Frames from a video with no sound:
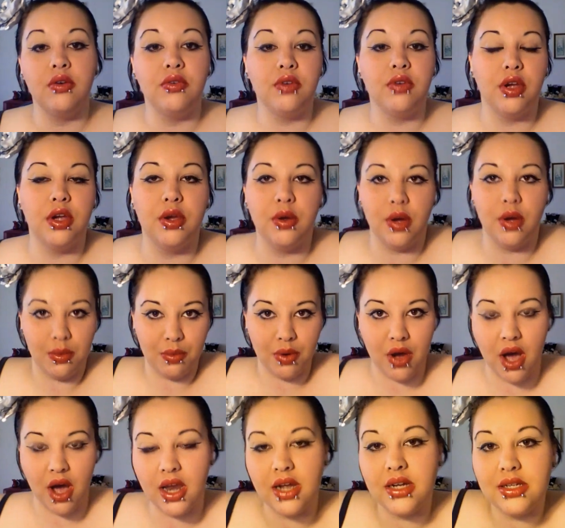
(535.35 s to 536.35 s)
Very great
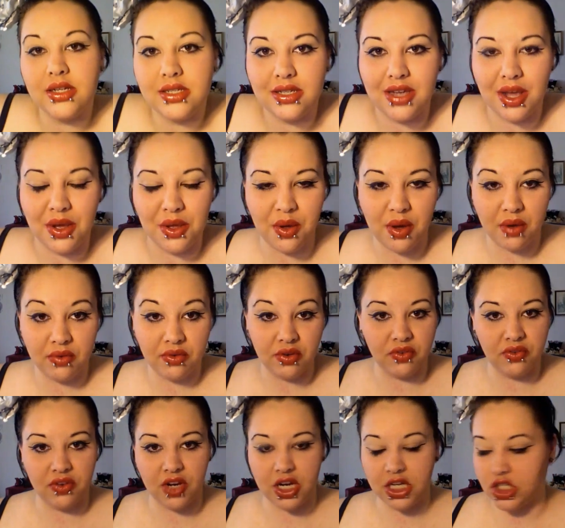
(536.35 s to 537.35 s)
product. Now you have your
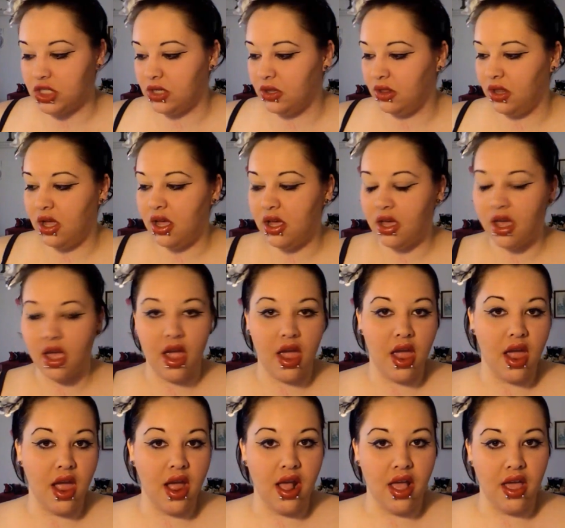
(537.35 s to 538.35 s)
finished look.
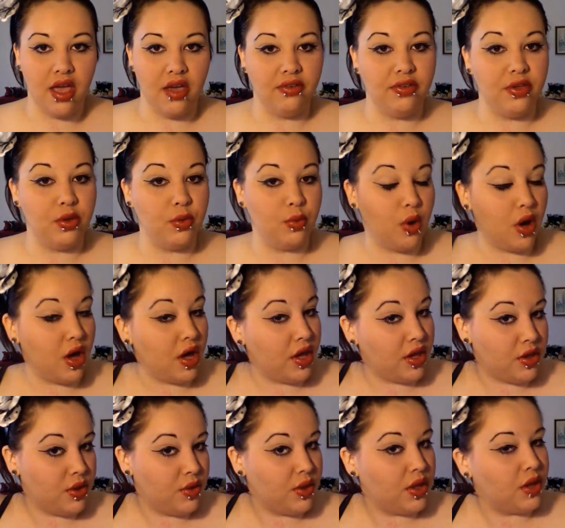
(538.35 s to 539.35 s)
If you
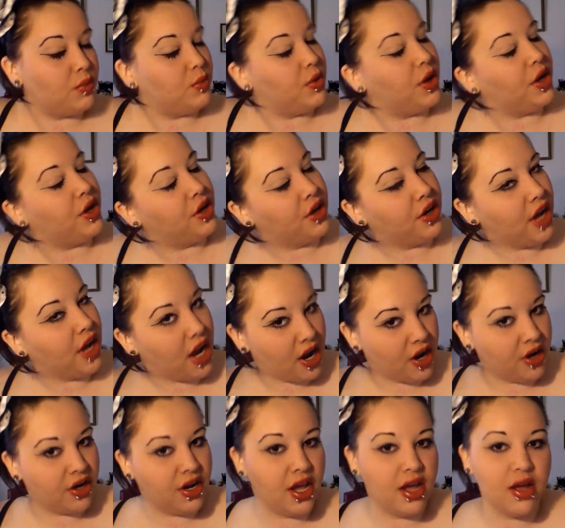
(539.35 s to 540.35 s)
want, you can wear your
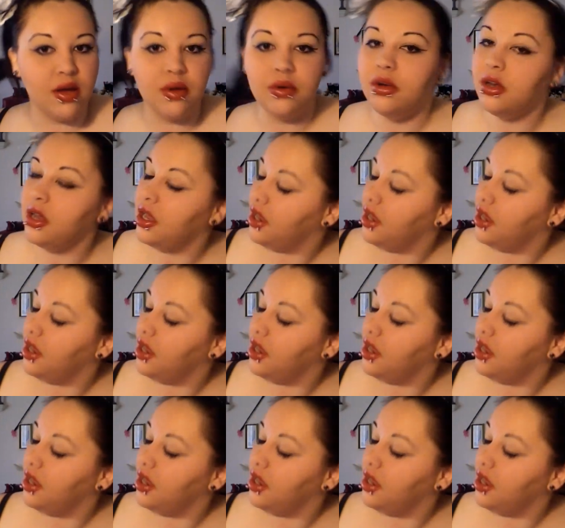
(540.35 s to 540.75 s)
hair down.